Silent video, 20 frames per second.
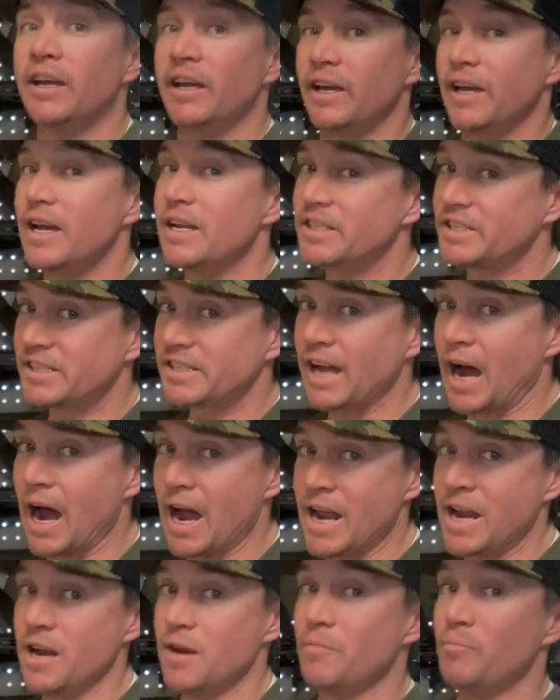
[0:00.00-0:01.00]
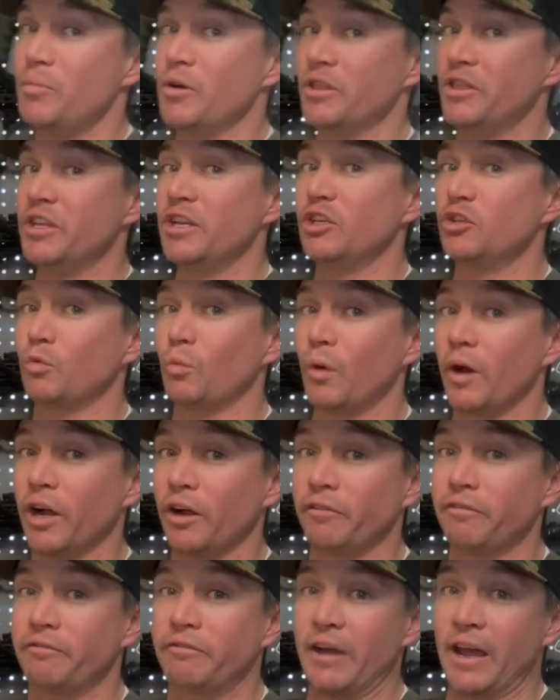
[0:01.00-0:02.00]
It's tight, but these
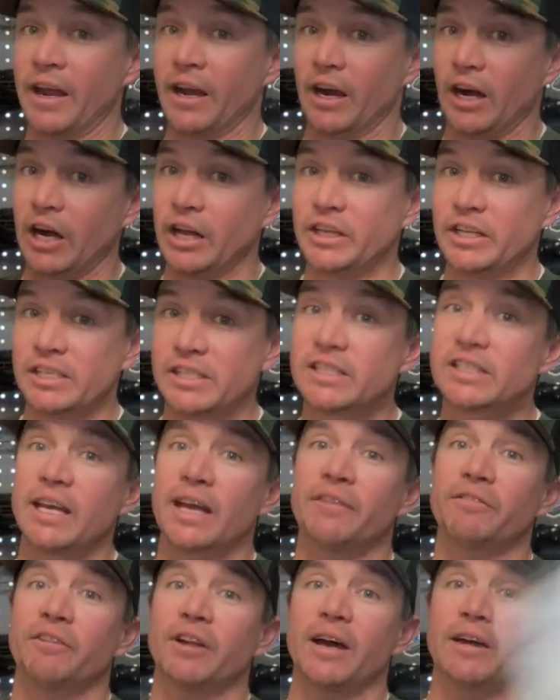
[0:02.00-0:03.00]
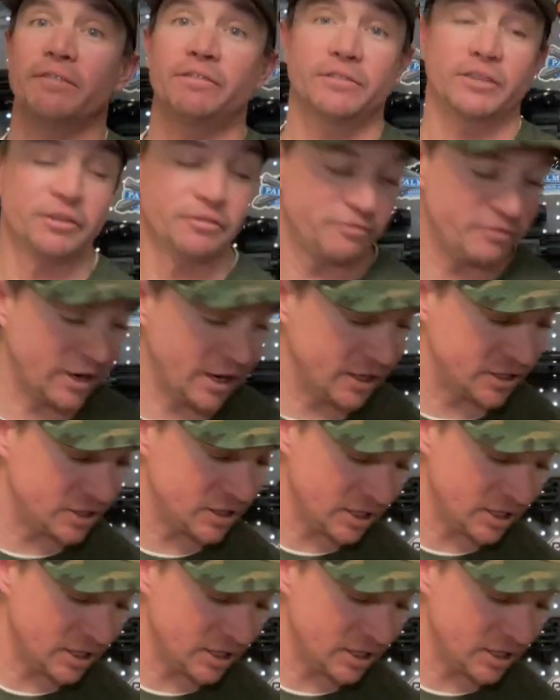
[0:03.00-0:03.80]
will fit on these Safe Life Defense